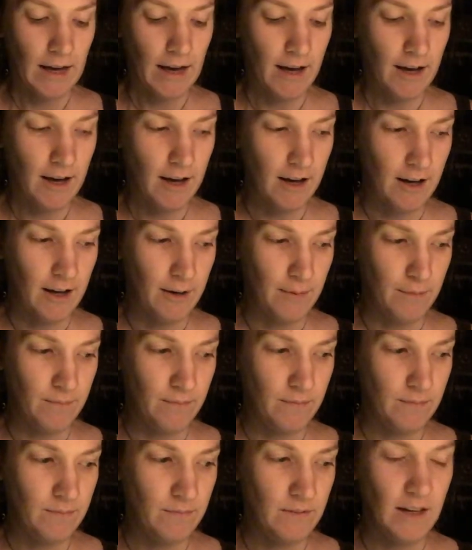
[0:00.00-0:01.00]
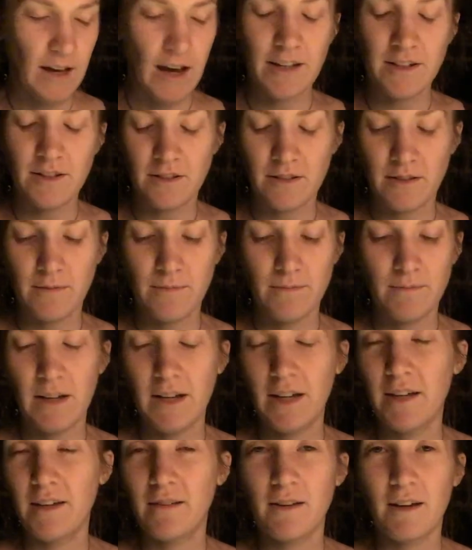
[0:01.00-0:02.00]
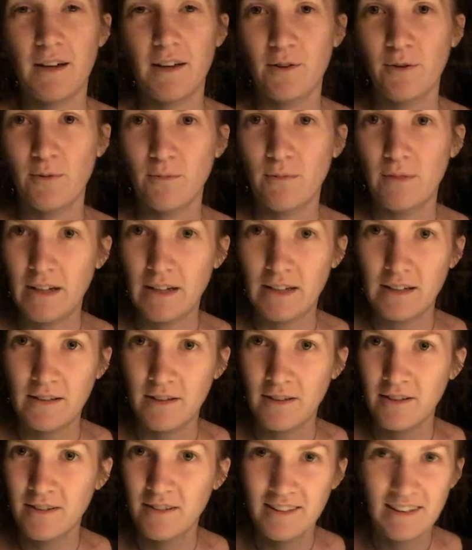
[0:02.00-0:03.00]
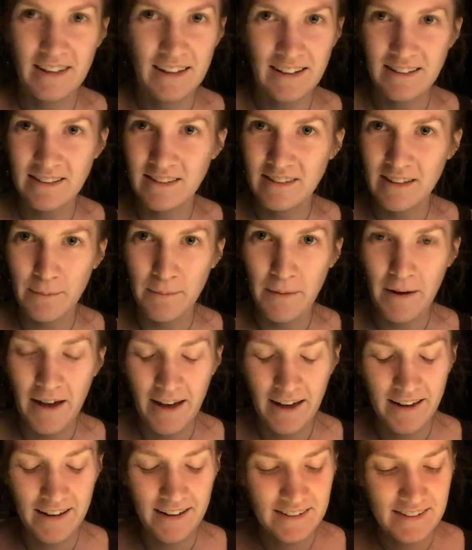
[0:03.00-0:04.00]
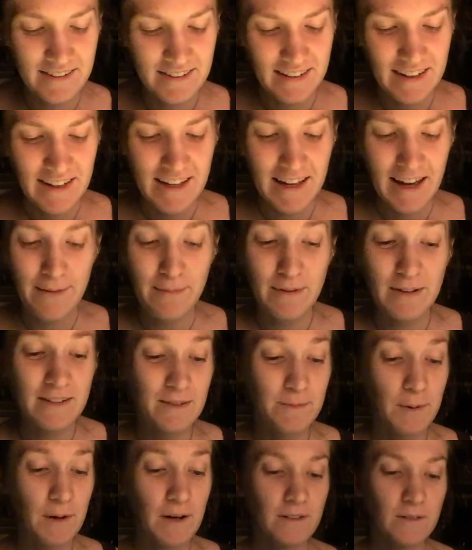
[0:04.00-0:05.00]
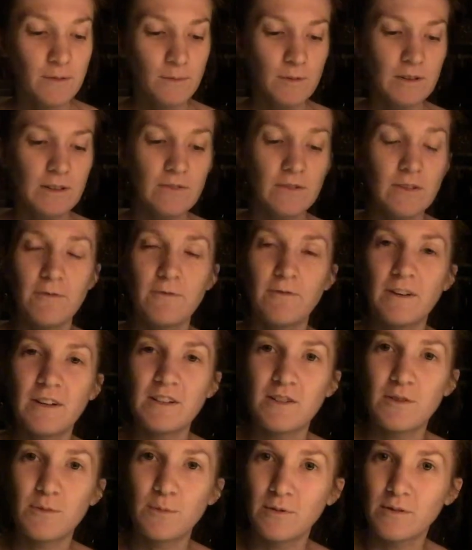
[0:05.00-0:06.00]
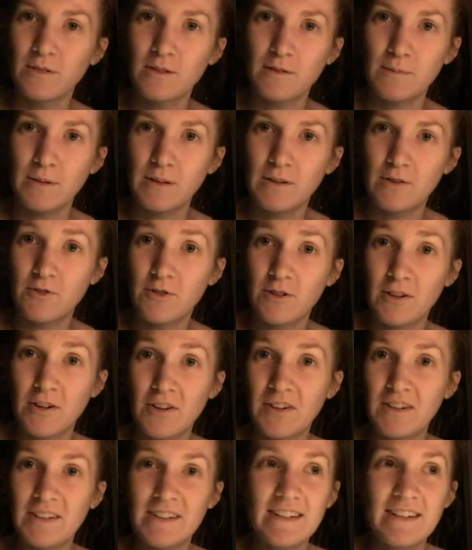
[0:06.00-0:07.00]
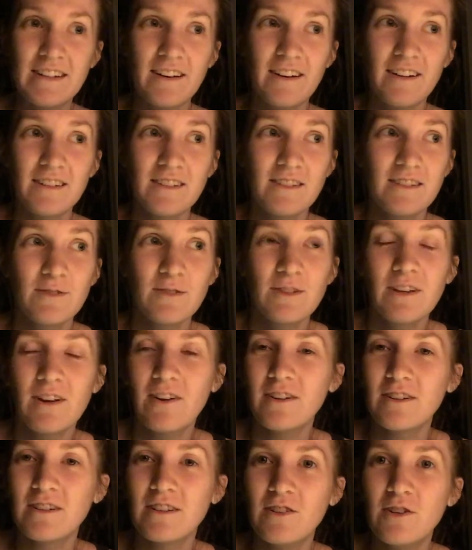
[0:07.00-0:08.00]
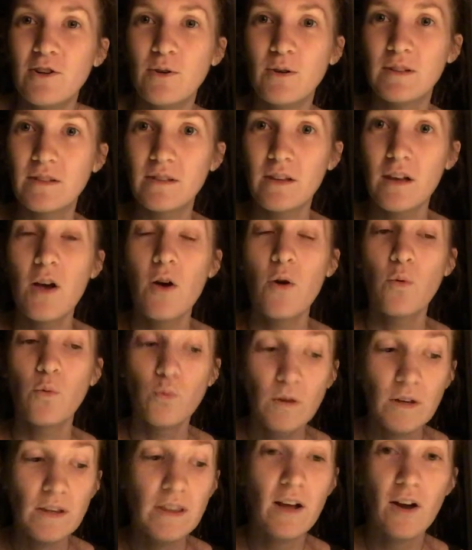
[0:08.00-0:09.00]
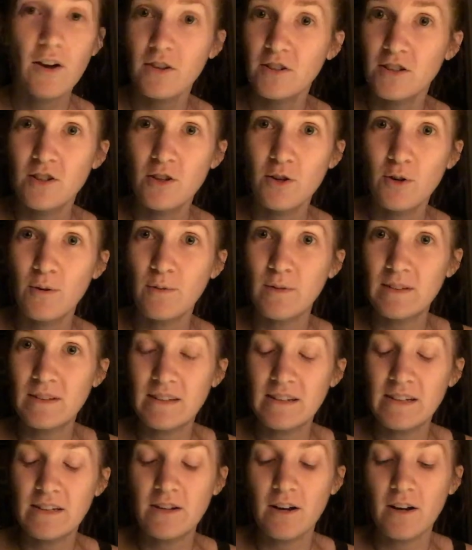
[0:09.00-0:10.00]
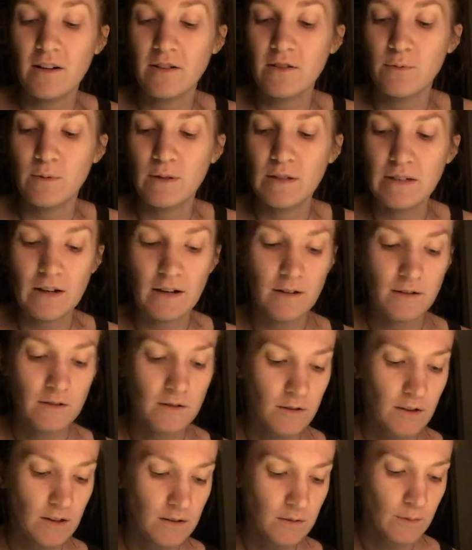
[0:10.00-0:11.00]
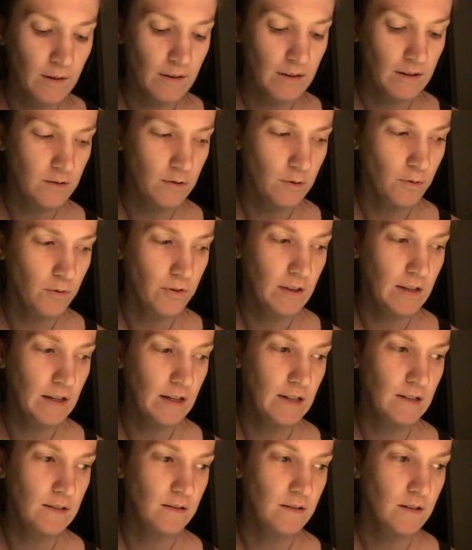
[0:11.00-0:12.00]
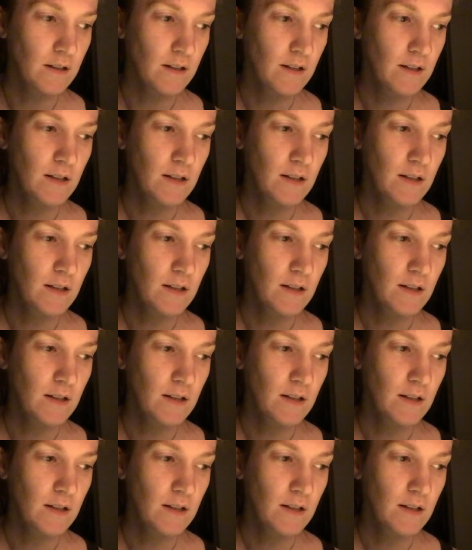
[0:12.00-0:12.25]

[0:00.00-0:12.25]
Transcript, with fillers: Um, yeah, I just, I, I don't like getting setbacks. I mean, it's possible even the vegetables could be triggering a detox. It's really hard to know. It's really hard to know if it's detox or retox. So that's why this whole thing is,